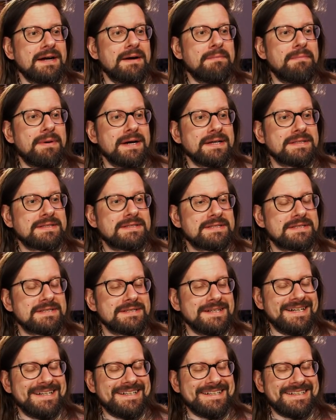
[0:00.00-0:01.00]
But
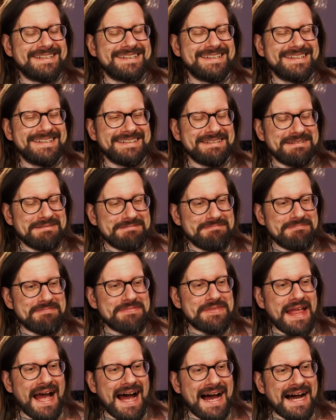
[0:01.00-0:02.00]

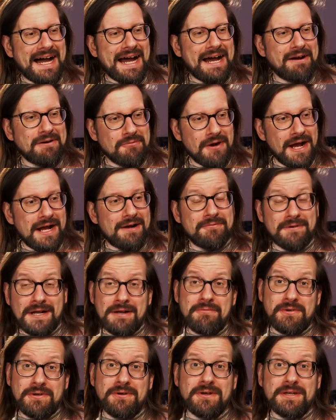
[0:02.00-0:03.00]
when
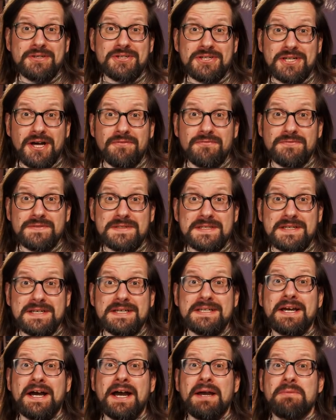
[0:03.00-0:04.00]
I'm recording
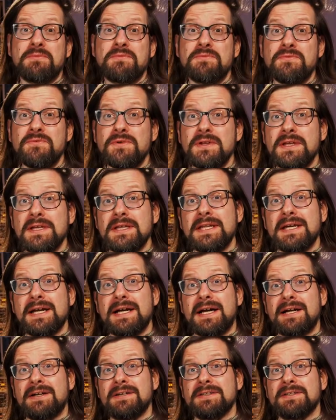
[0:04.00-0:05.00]
Schlaufenzeit, I'm really
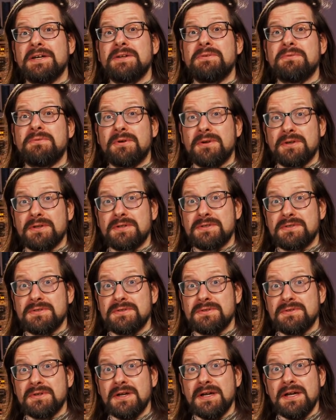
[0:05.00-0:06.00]
hard at work
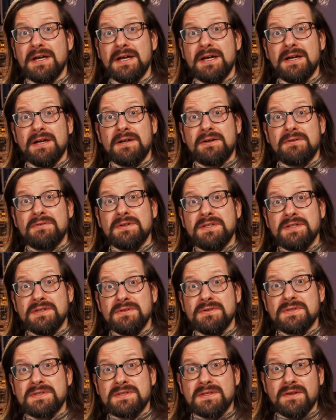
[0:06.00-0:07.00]
to
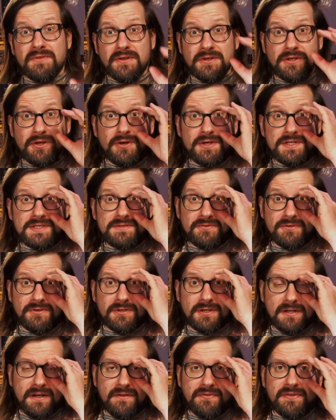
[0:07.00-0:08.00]
reduce the noise
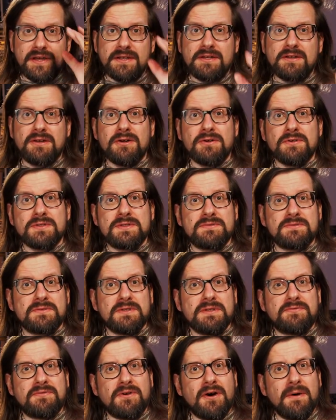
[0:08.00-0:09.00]
floor. And that goes
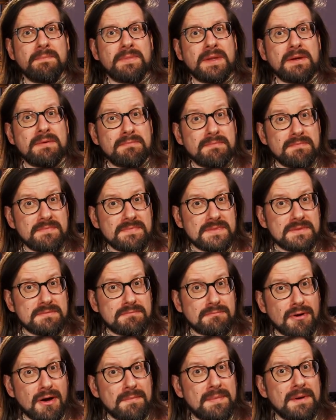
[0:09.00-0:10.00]
from
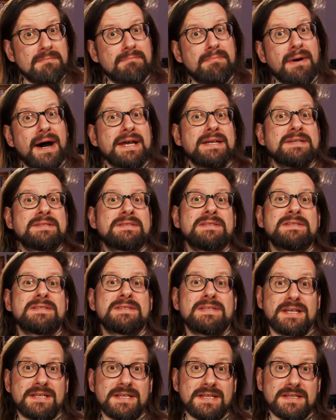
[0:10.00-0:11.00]
proper bias
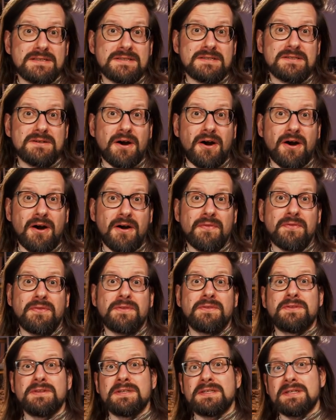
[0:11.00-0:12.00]
settings
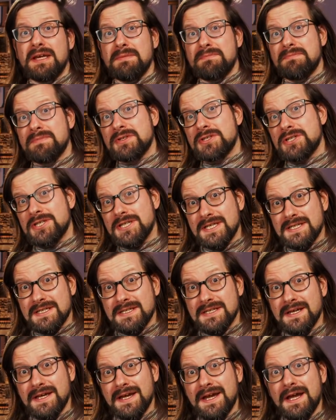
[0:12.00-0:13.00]
on the tape
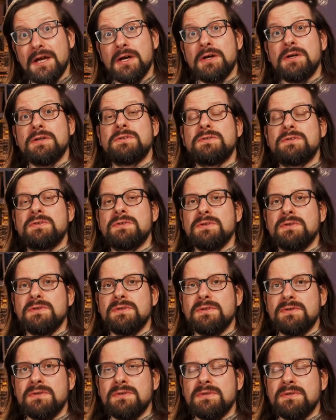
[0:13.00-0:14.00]
machine
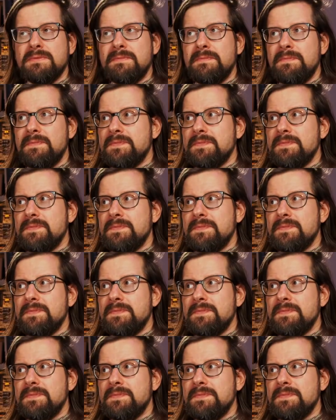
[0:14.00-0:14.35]
to